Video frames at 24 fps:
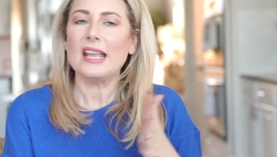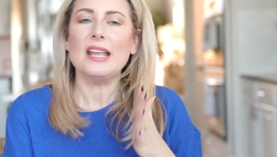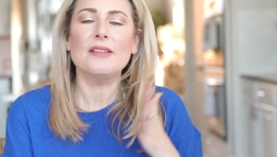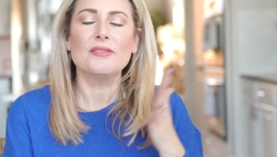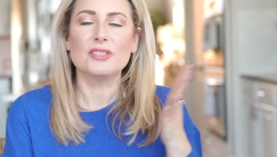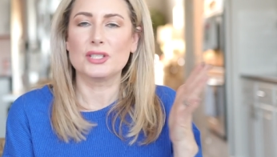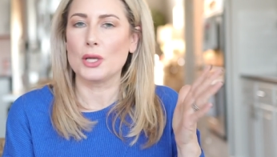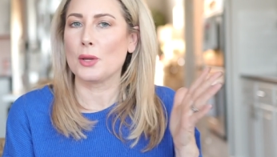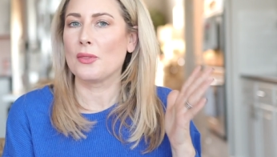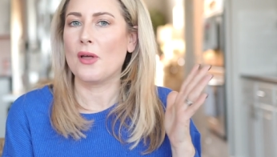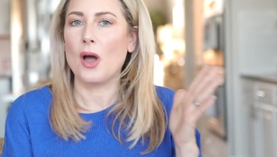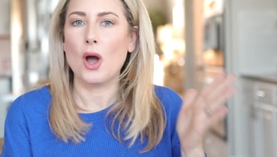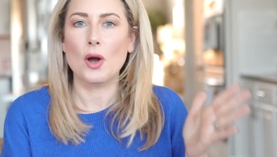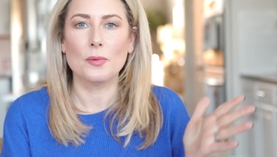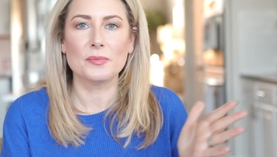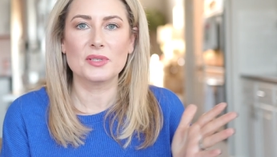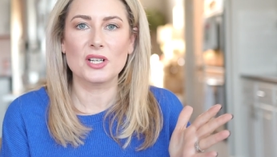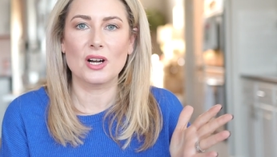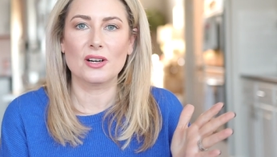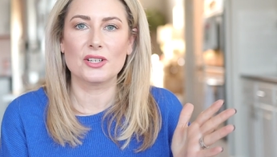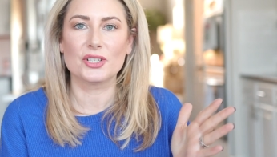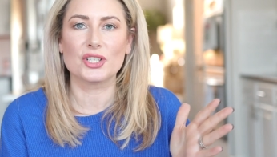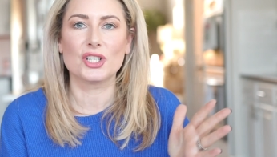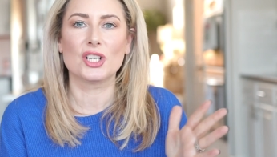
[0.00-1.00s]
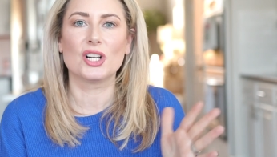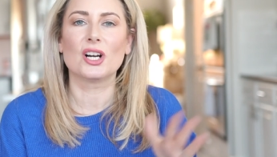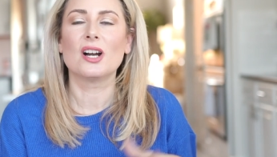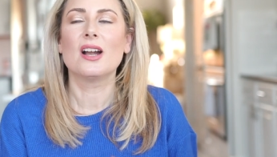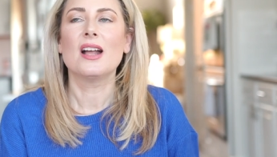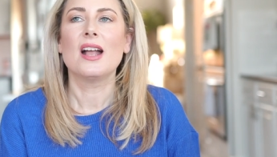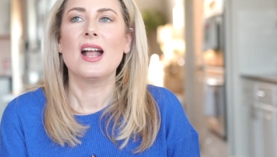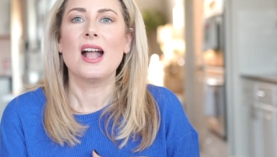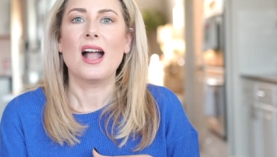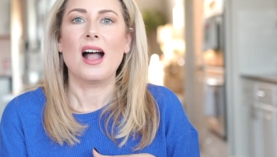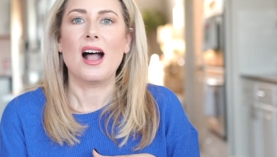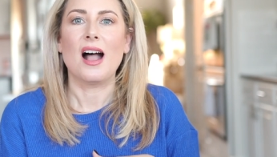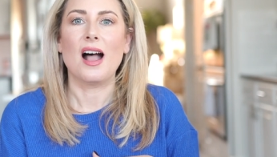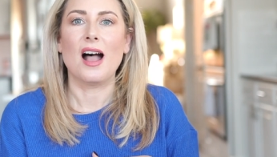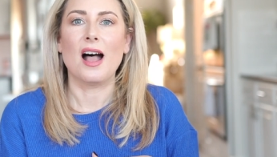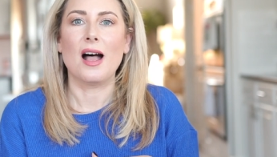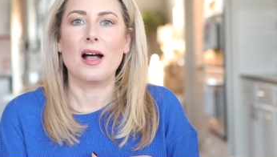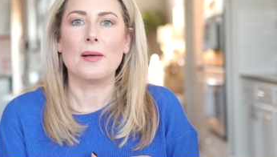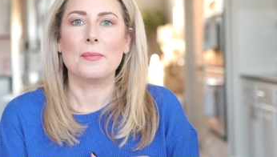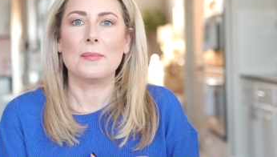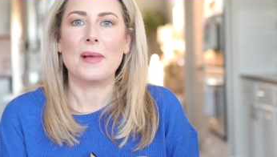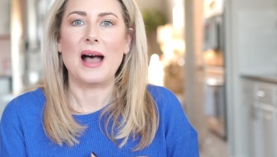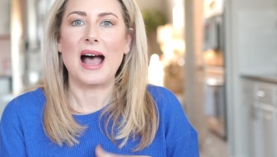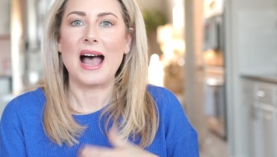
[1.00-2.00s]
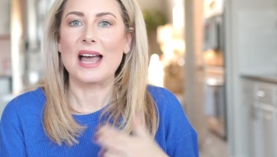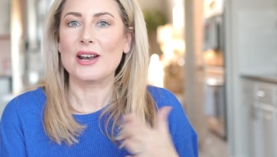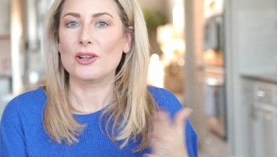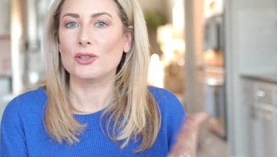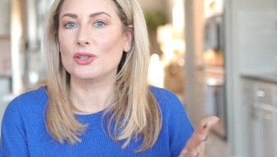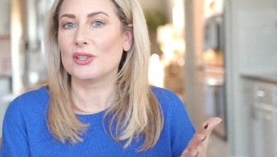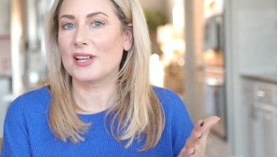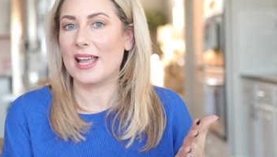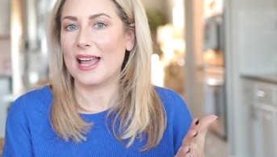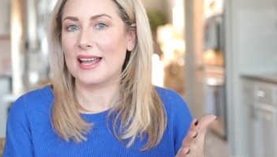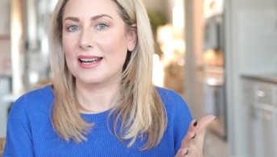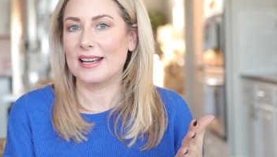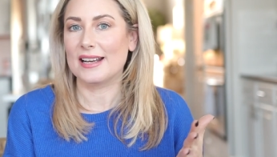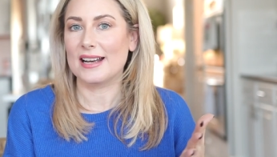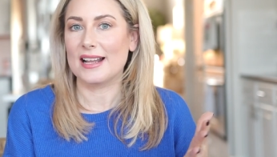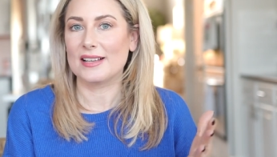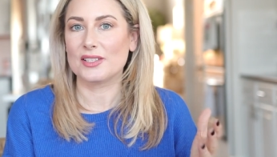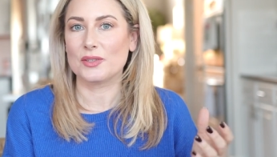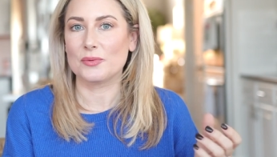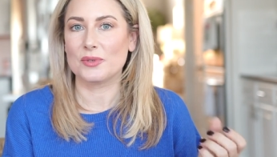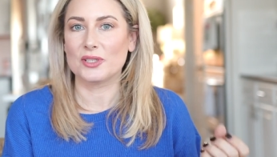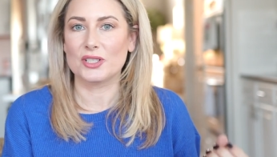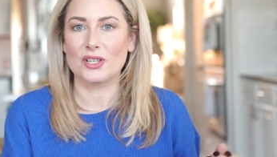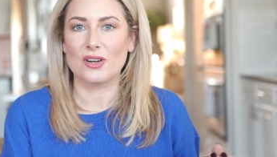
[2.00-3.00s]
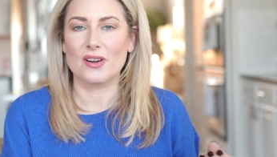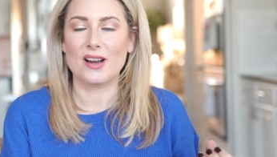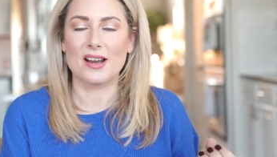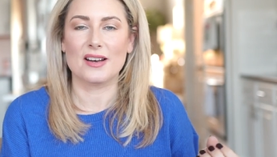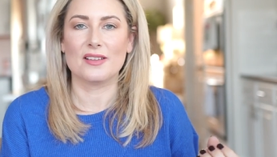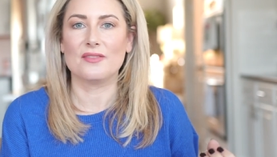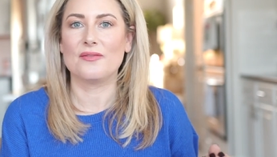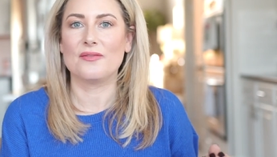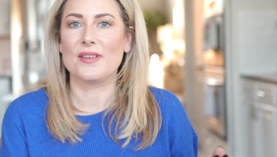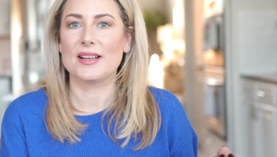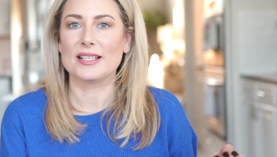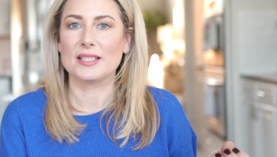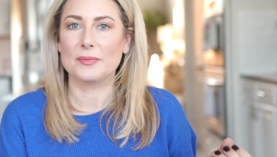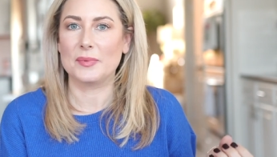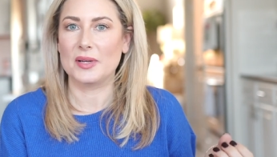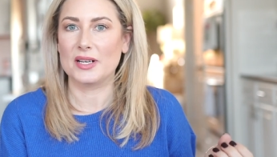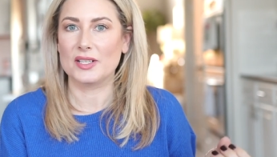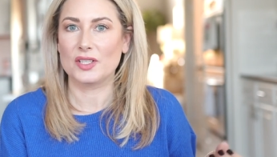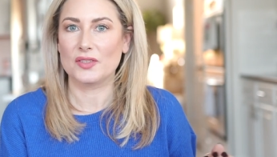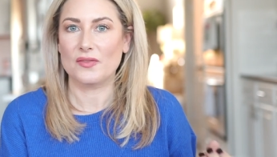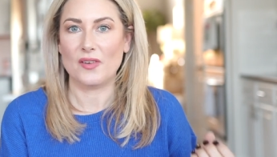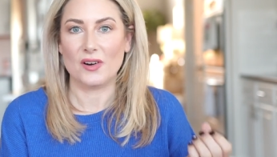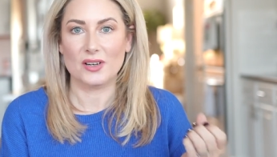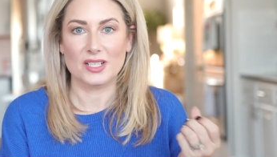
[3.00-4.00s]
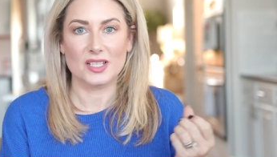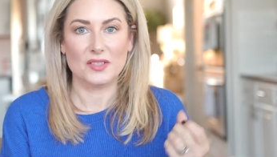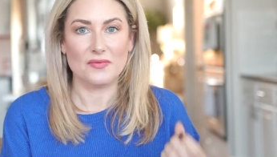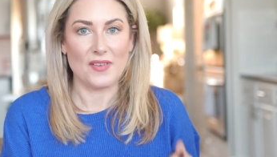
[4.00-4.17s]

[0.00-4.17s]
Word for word: Even so, the home charger, um, I don't look at it as a return on investment as far as